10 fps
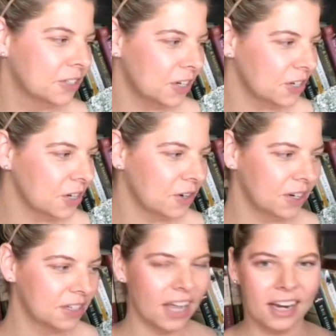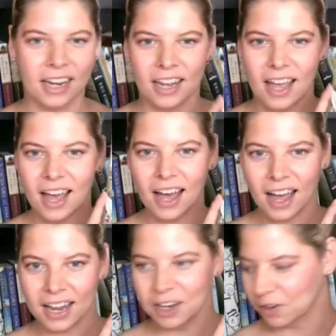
such a unique setting. Highly